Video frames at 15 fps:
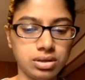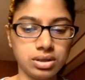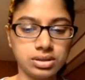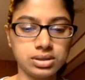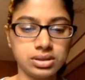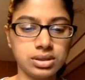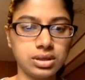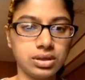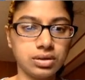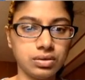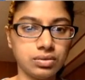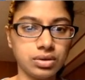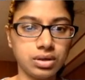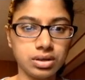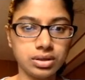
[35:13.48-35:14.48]

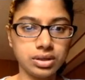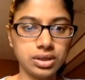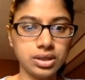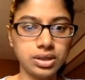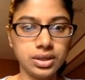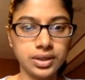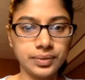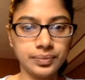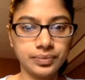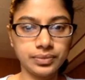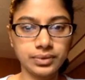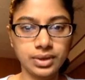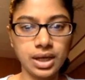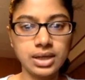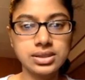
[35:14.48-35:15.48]
C-R-E.
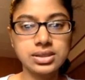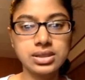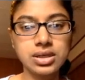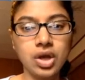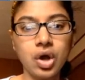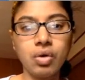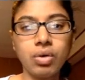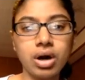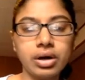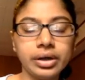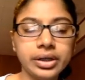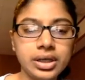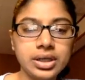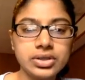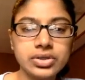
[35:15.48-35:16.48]
score,
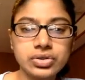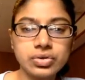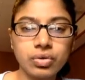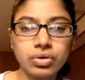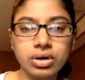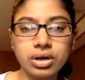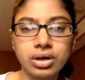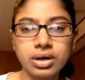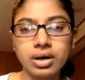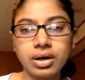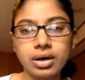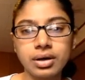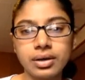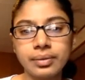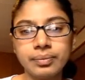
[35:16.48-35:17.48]
score.
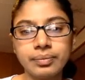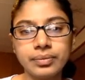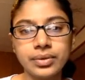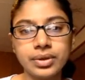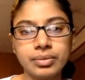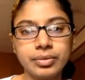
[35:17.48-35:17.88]
I'm going to